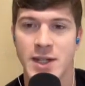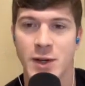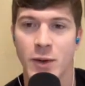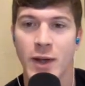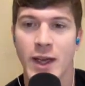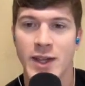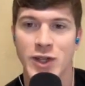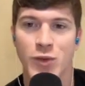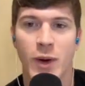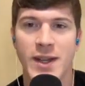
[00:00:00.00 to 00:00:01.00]
So
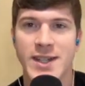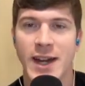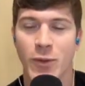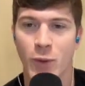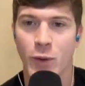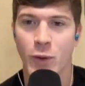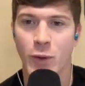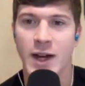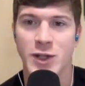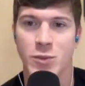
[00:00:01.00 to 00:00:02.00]
did you run into any
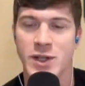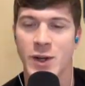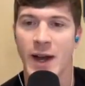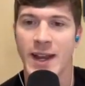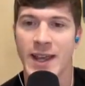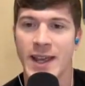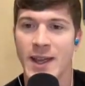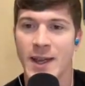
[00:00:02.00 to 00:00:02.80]
roadblocks or was there any